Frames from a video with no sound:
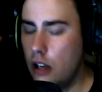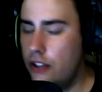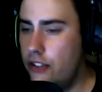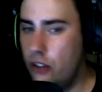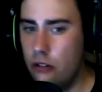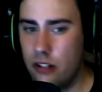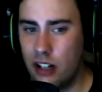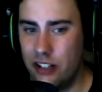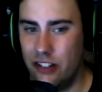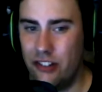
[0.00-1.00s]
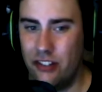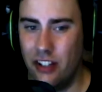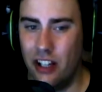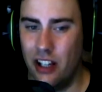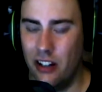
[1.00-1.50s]
I don't
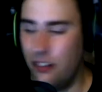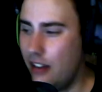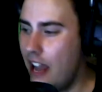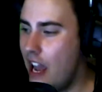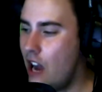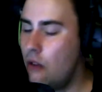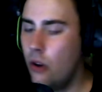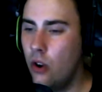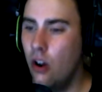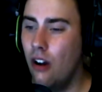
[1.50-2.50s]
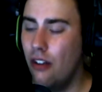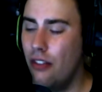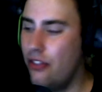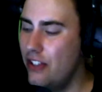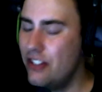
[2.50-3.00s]
understand how on
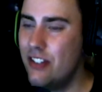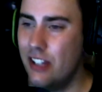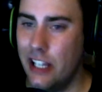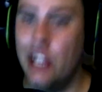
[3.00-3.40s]
earth this is